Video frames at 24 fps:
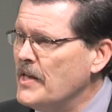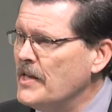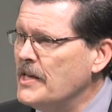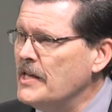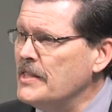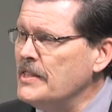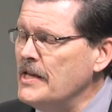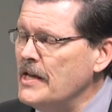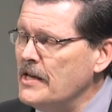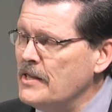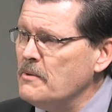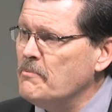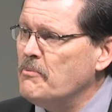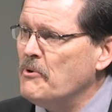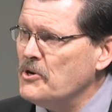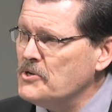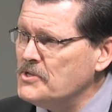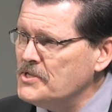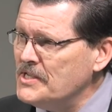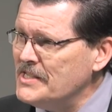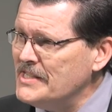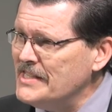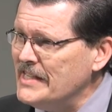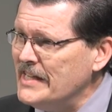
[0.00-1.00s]
Can the other
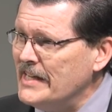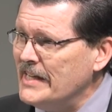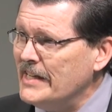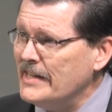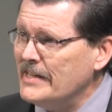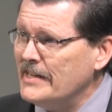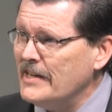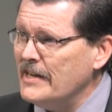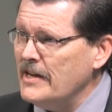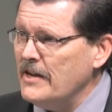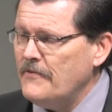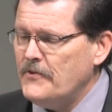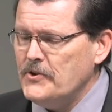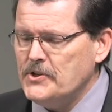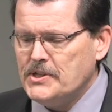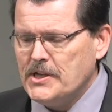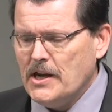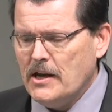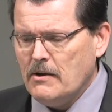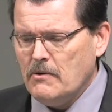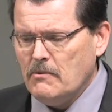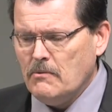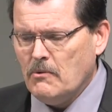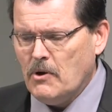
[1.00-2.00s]
person see it? And if you
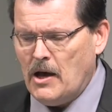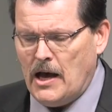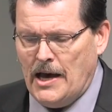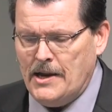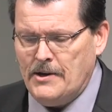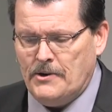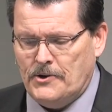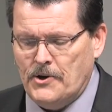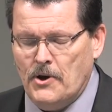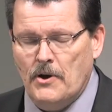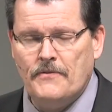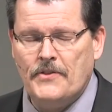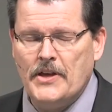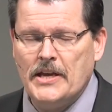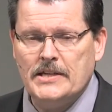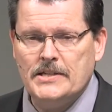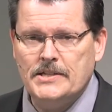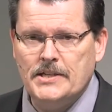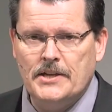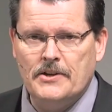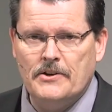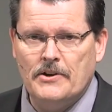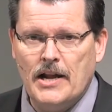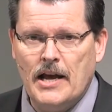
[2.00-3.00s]
say, Well, I don't know if they can
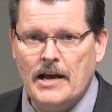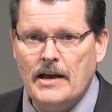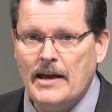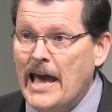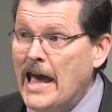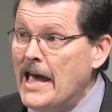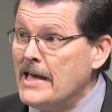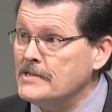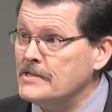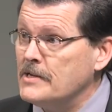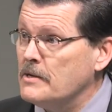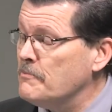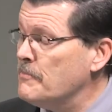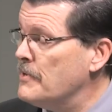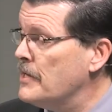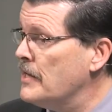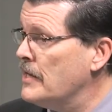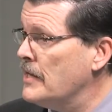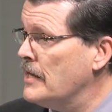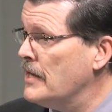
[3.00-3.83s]
see it or not, ask them.